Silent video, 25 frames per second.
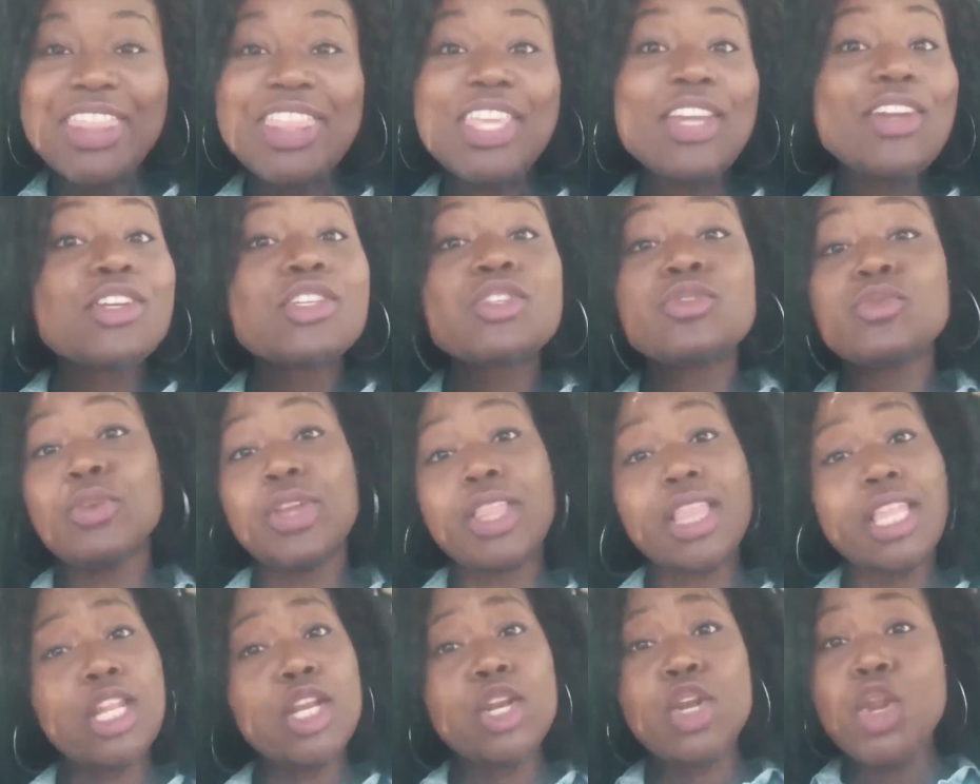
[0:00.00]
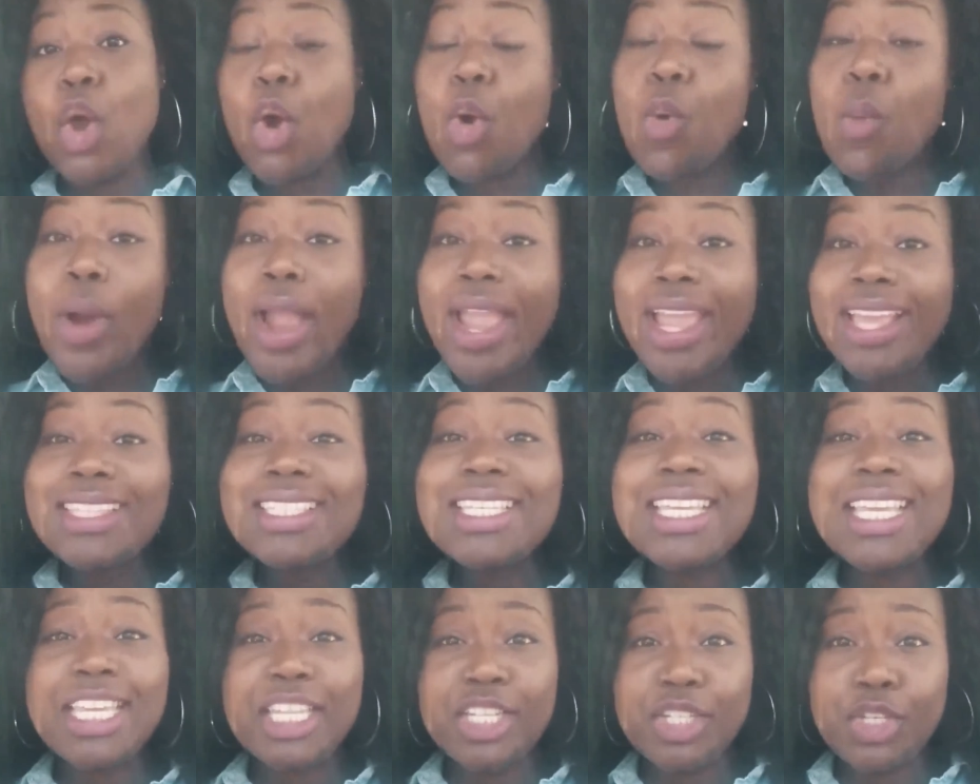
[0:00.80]
There's really no way
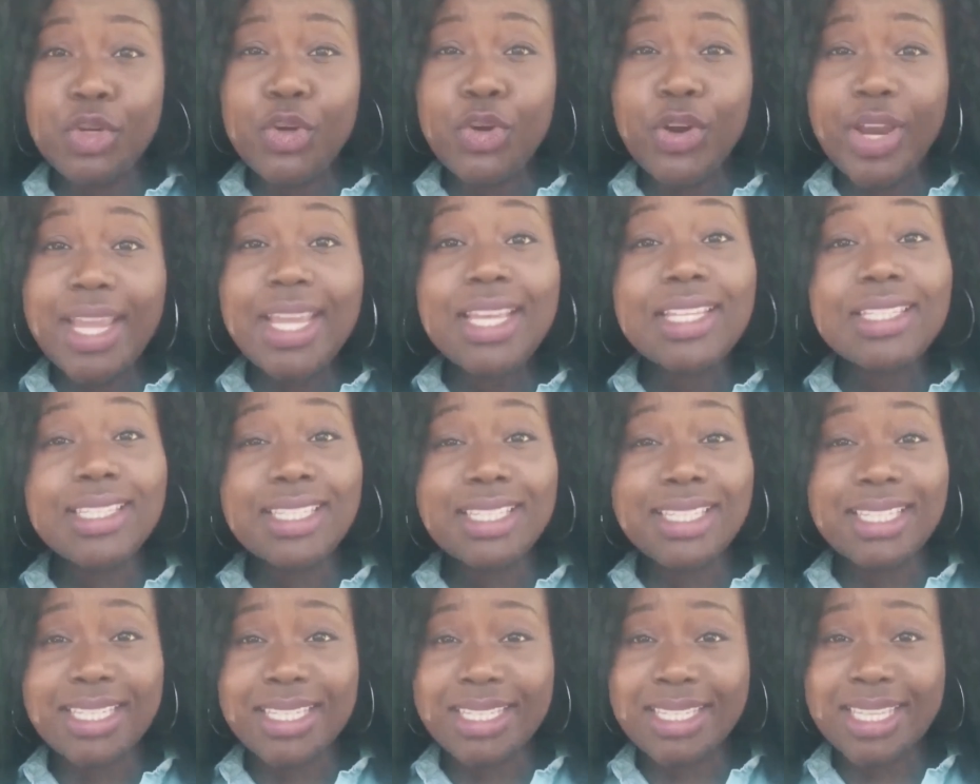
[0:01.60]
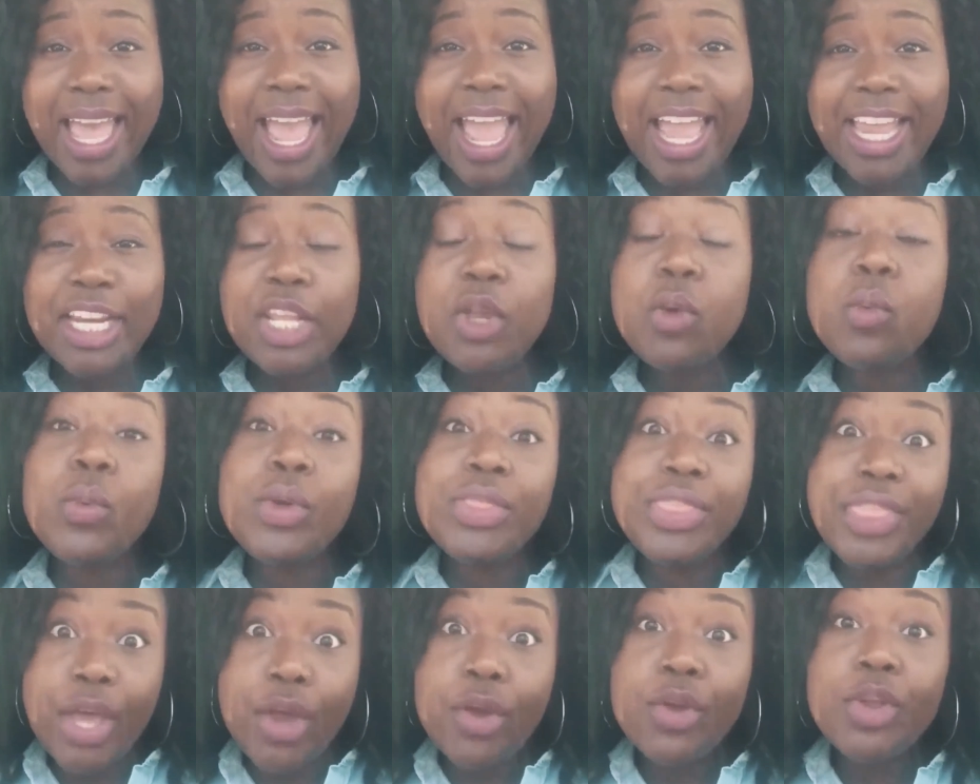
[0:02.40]
to integrate into society
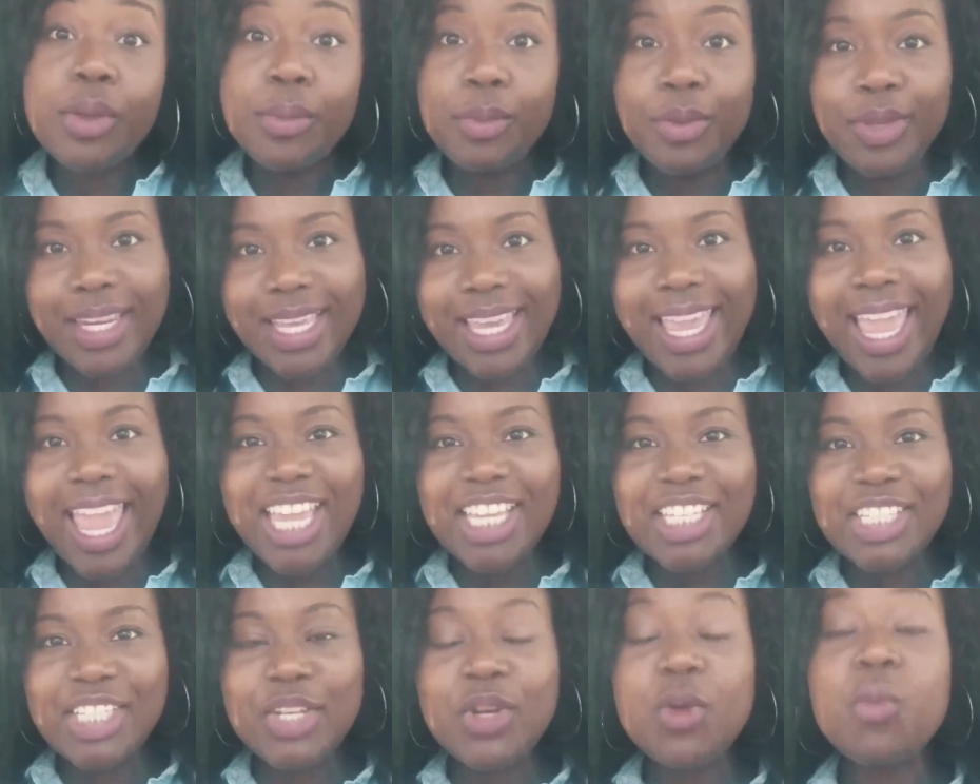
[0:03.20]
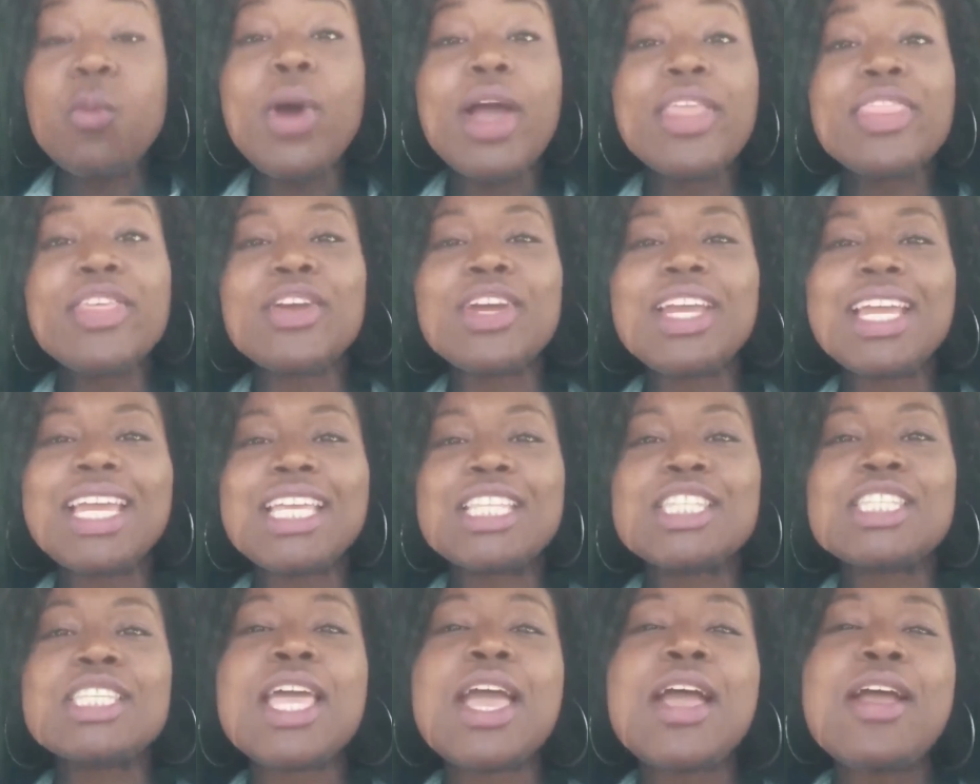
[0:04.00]
without communication, whether
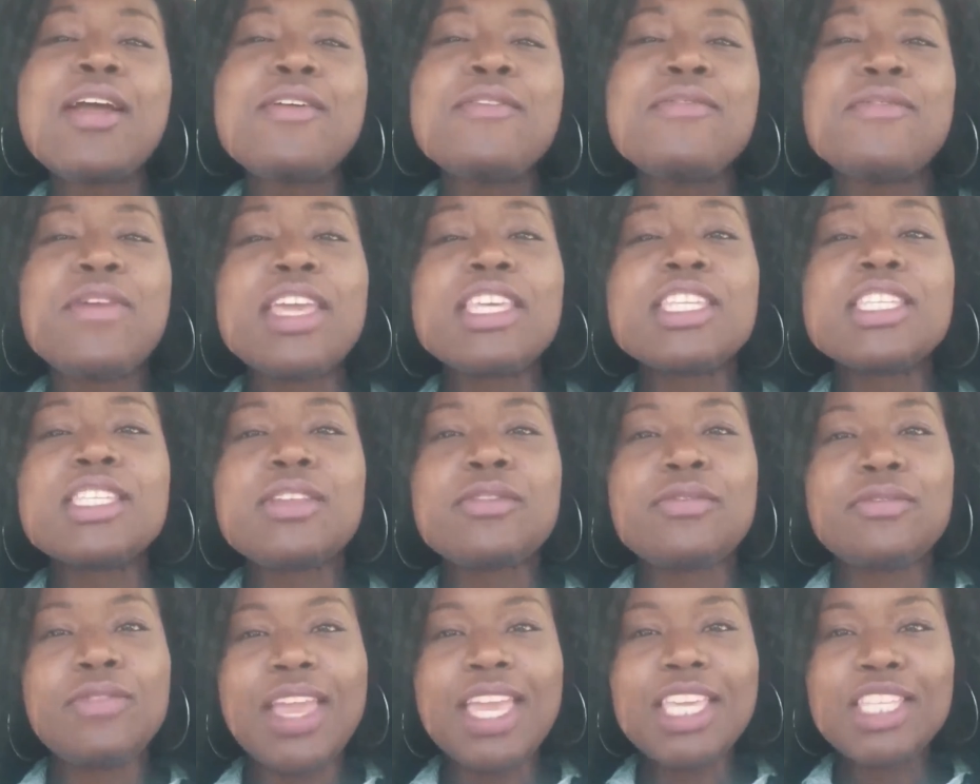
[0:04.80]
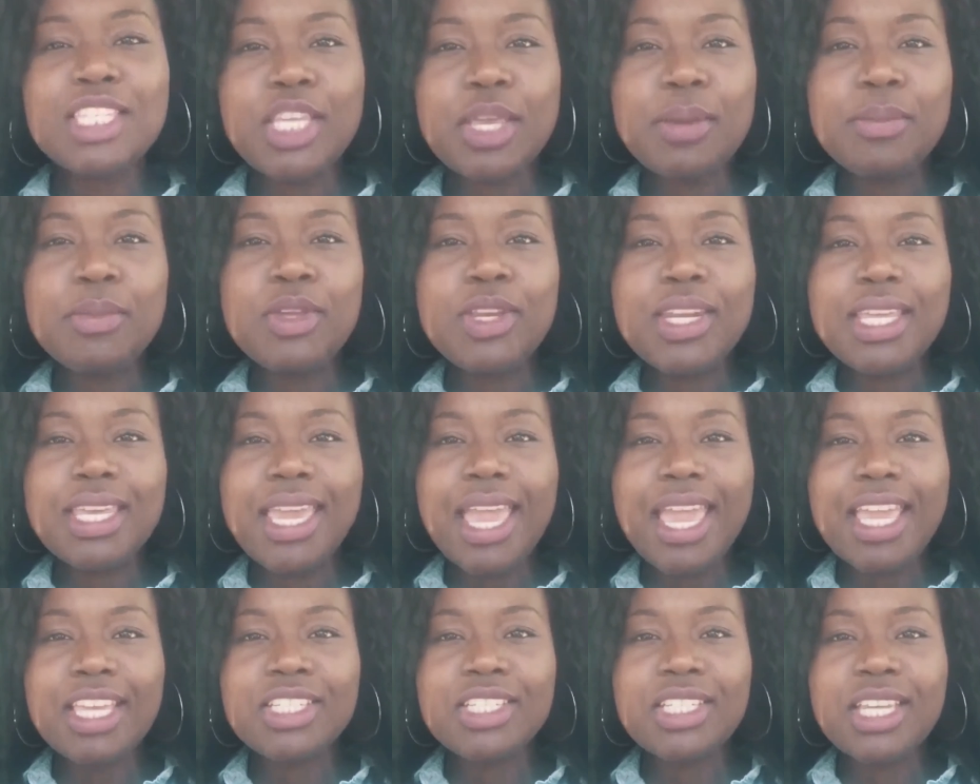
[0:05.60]
it's face-to-face
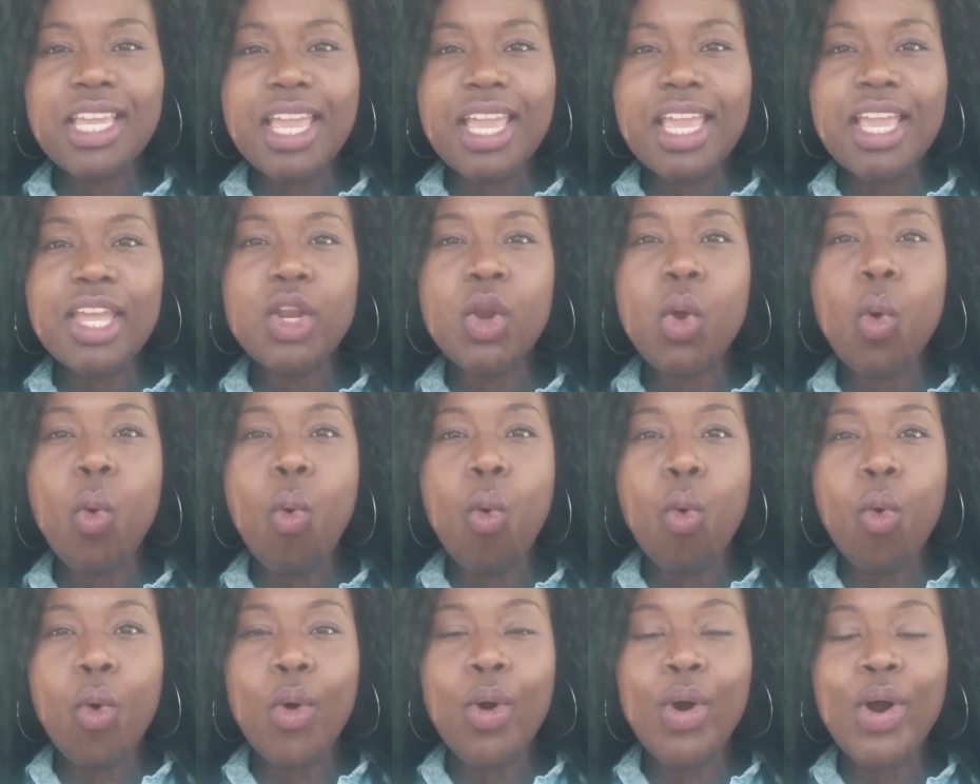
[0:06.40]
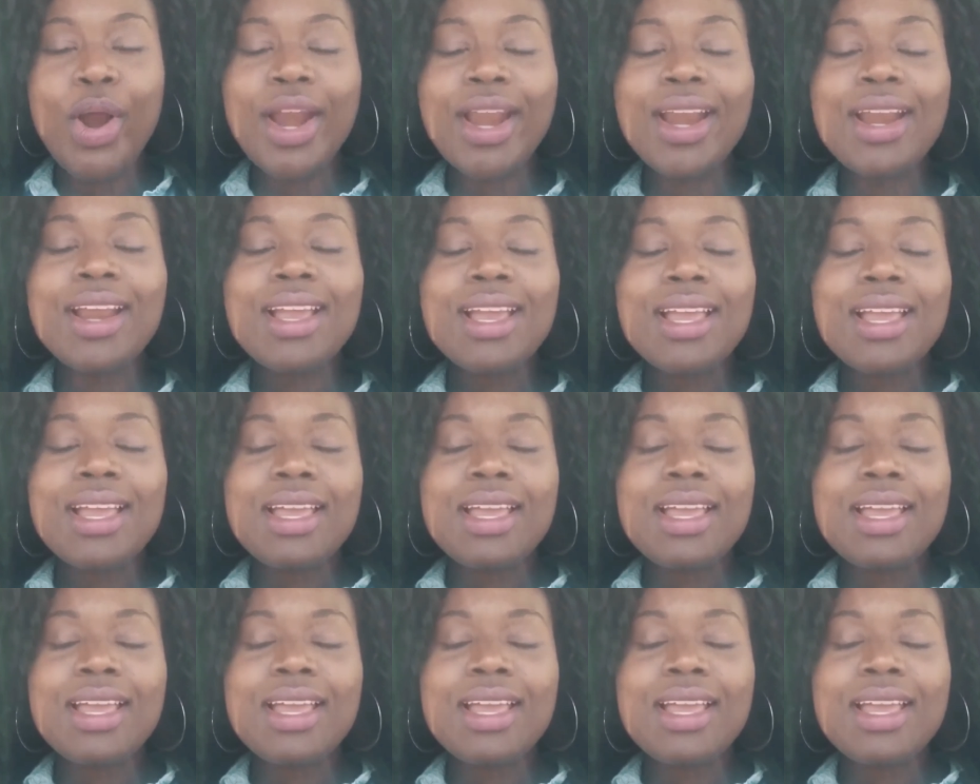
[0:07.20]
communication or